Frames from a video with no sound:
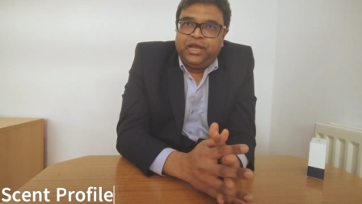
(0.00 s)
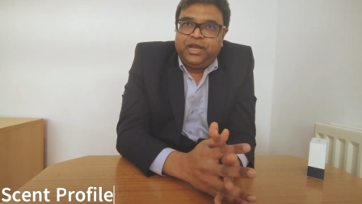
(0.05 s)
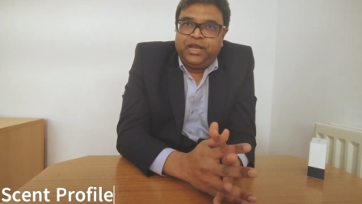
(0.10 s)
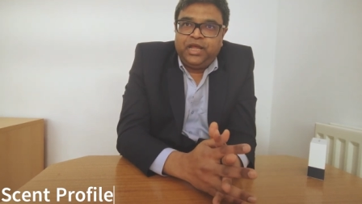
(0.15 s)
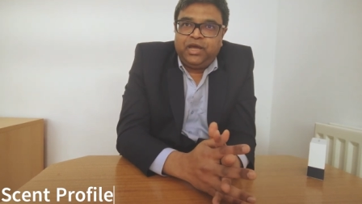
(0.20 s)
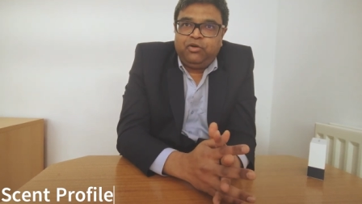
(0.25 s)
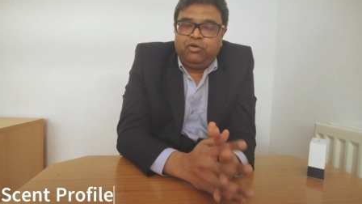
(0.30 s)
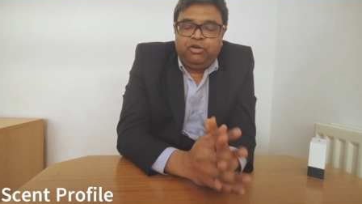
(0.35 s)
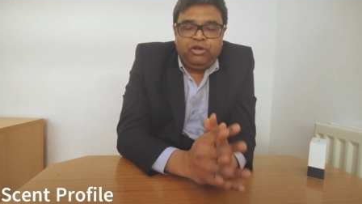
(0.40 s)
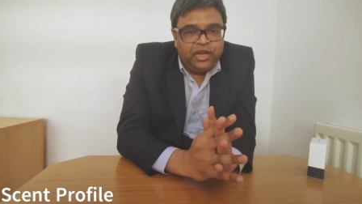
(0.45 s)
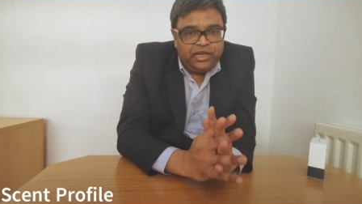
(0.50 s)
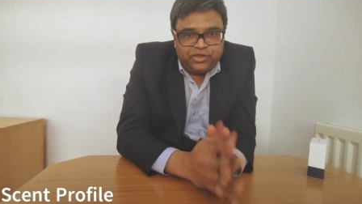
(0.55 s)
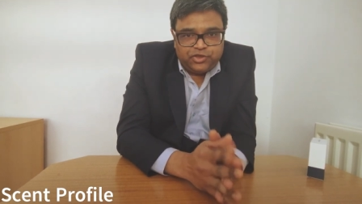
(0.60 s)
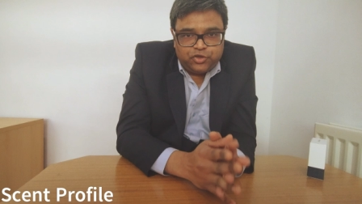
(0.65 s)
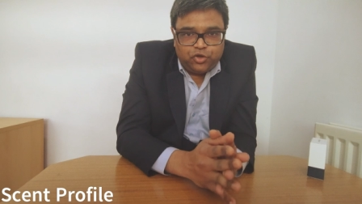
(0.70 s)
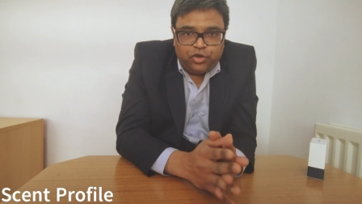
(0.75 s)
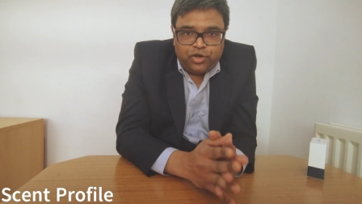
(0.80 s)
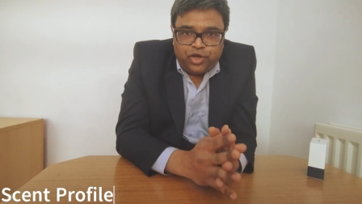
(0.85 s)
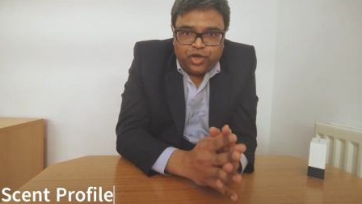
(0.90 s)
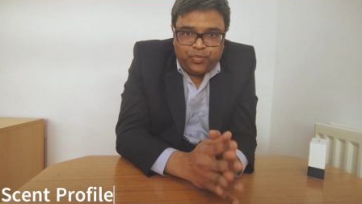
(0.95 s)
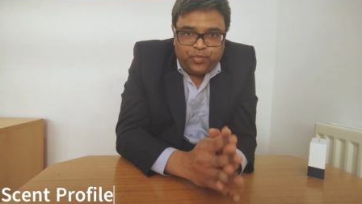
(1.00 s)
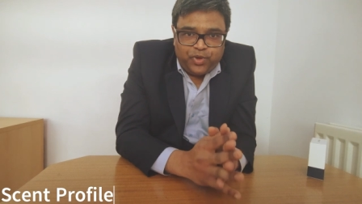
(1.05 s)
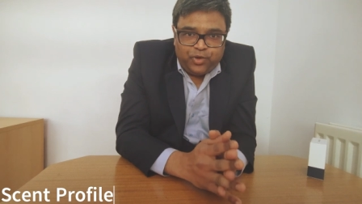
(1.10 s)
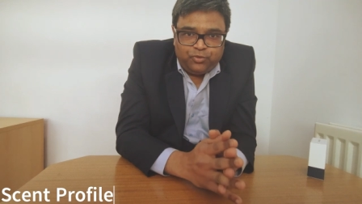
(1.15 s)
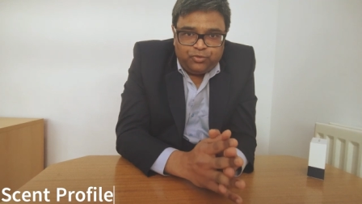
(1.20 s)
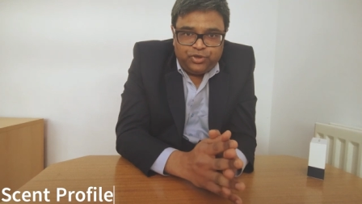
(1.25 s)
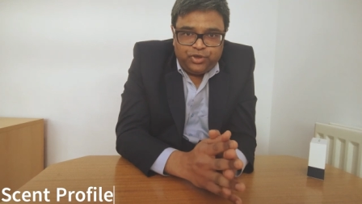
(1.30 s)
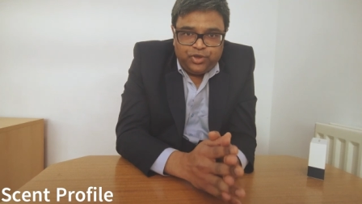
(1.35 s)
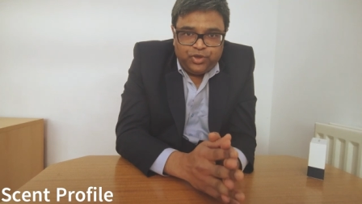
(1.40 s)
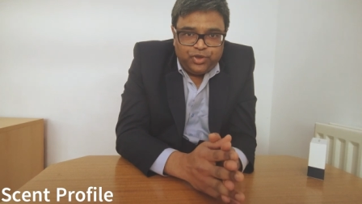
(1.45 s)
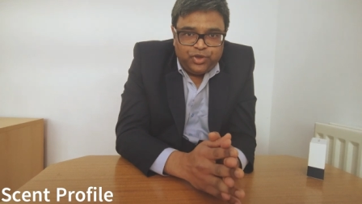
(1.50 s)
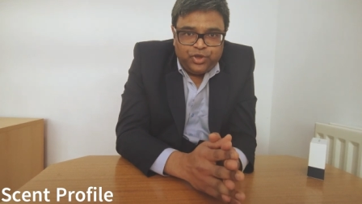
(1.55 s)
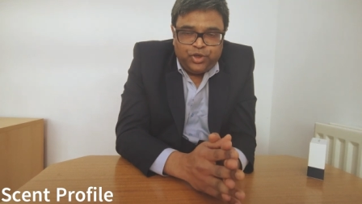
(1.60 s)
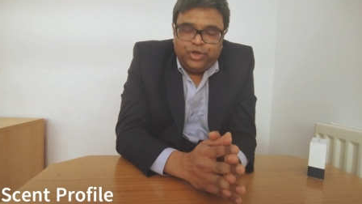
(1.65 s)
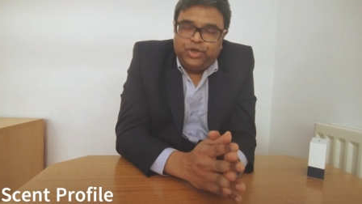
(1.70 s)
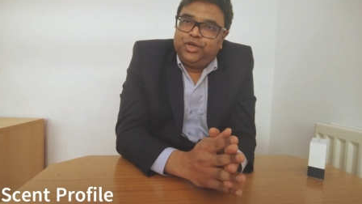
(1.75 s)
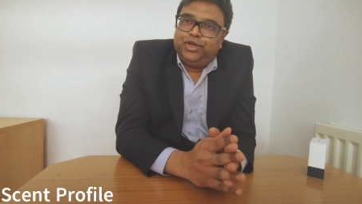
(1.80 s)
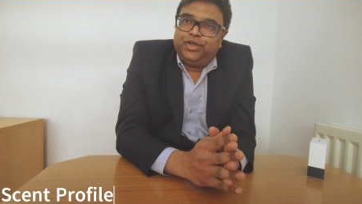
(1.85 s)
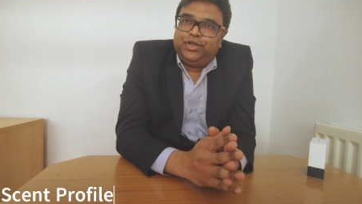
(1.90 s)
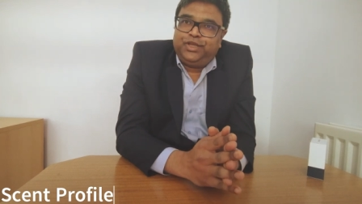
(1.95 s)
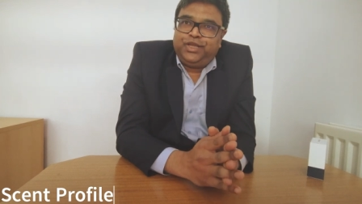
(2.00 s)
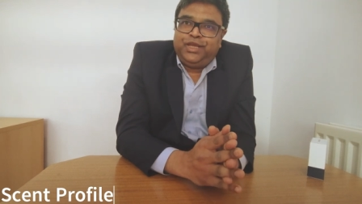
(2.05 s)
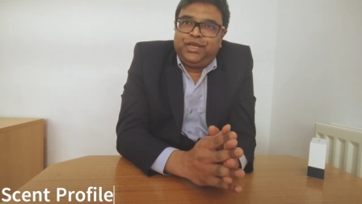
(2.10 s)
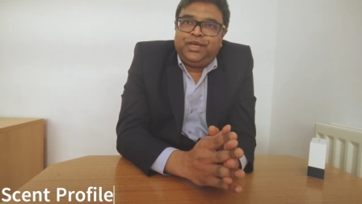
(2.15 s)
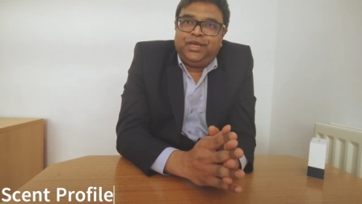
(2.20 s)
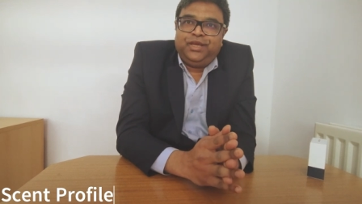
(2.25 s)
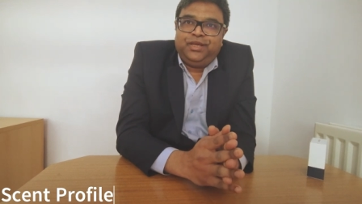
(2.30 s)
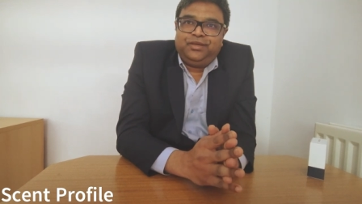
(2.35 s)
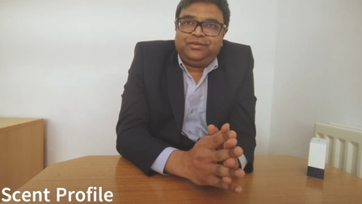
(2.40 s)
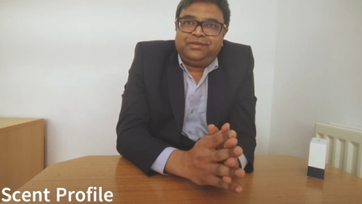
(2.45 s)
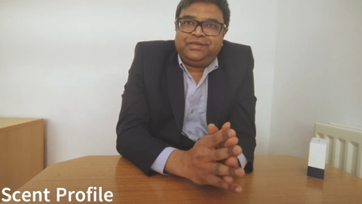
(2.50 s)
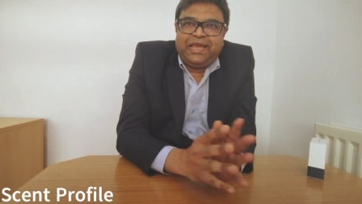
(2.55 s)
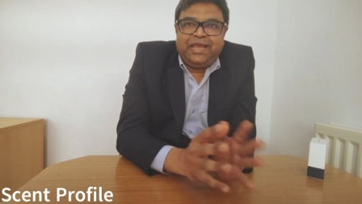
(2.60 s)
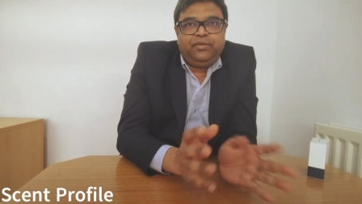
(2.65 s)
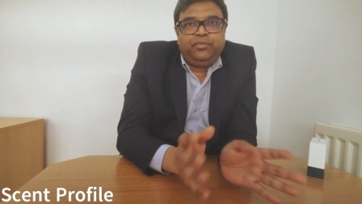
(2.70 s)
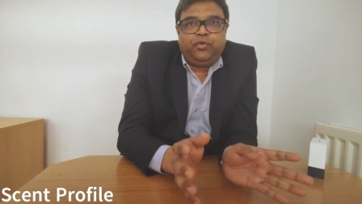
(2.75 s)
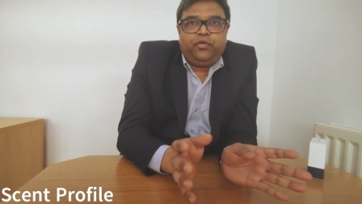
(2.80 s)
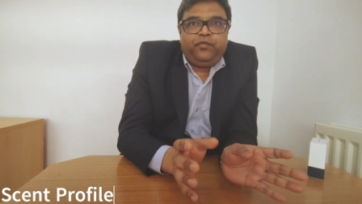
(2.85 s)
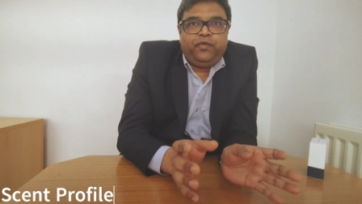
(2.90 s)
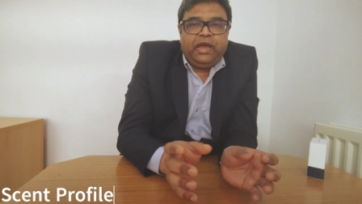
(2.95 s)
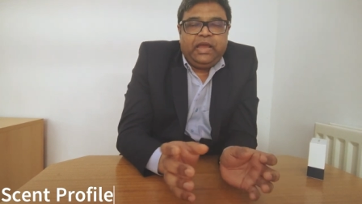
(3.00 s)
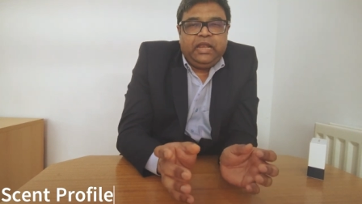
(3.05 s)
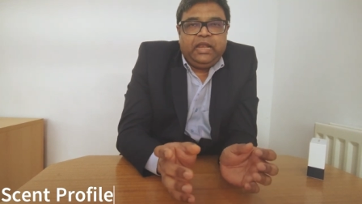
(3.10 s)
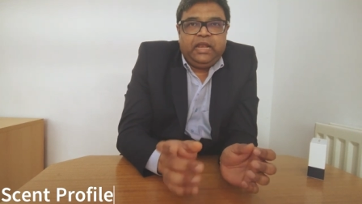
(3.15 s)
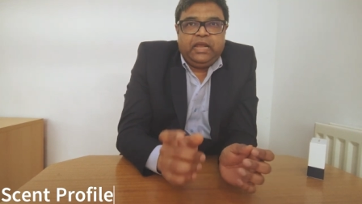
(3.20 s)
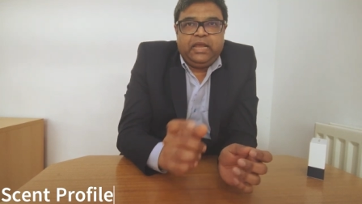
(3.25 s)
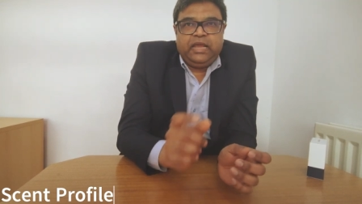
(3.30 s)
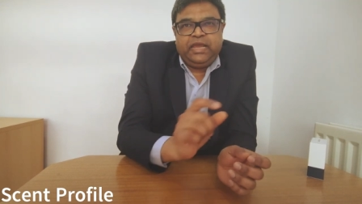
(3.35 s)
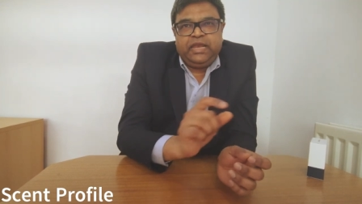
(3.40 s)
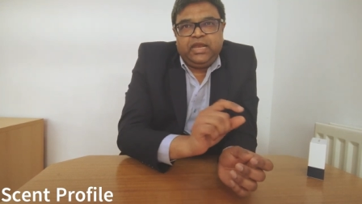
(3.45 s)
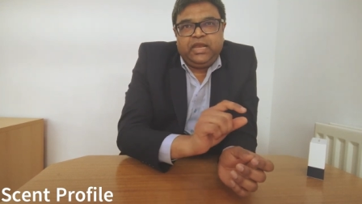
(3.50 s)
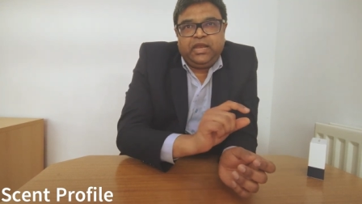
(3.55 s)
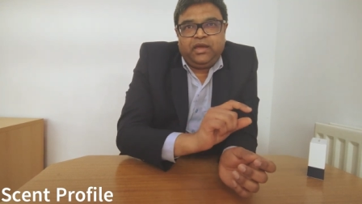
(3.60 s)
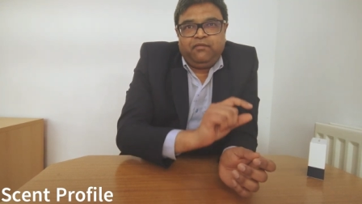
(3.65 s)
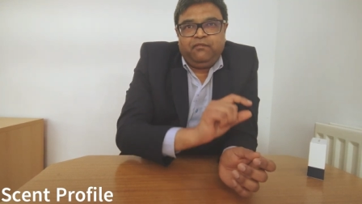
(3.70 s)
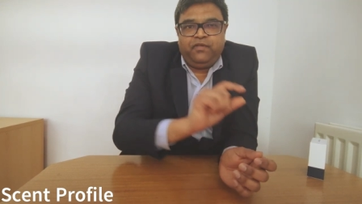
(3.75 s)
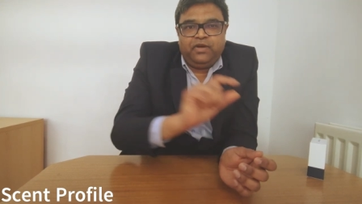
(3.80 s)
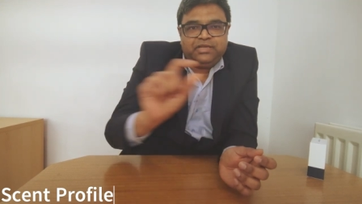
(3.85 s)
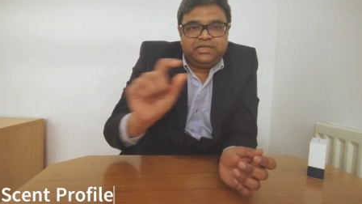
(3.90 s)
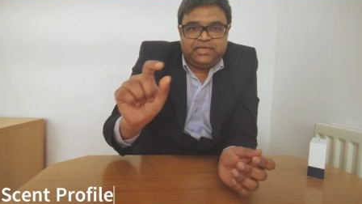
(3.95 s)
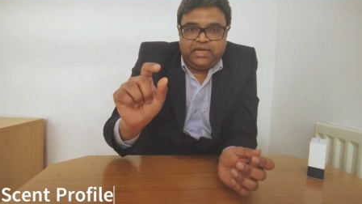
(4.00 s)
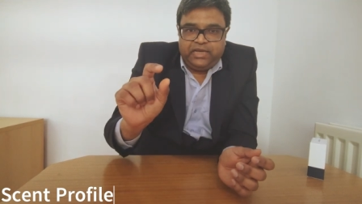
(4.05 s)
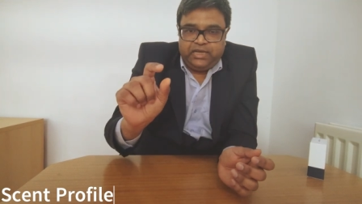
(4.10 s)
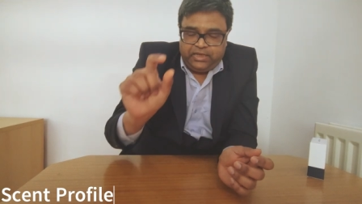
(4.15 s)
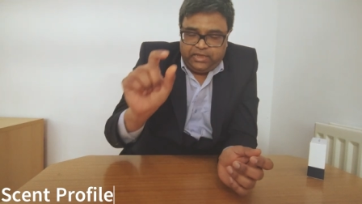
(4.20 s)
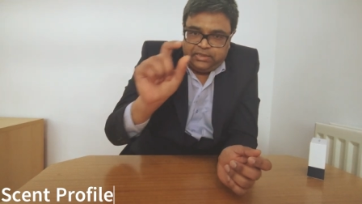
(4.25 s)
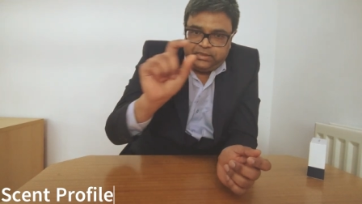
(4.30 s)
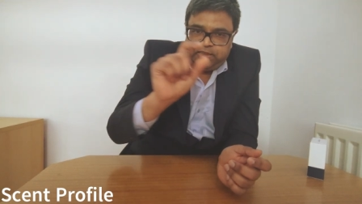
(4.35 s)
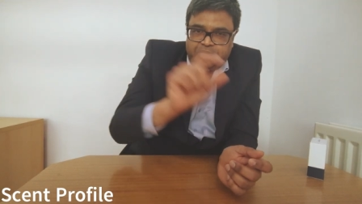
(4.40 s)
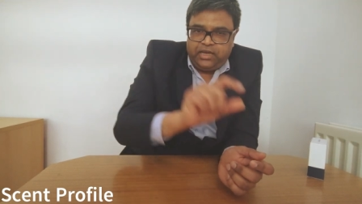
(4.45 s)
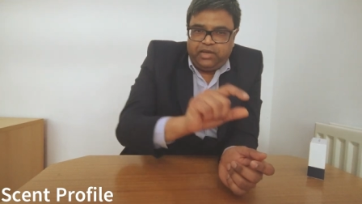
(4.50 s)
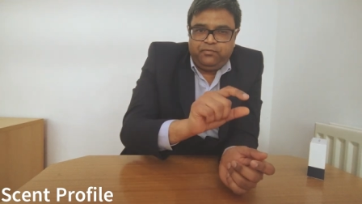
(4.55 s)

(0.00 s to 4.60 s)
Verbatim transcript: Now let's talk about the scent profile in one sentence.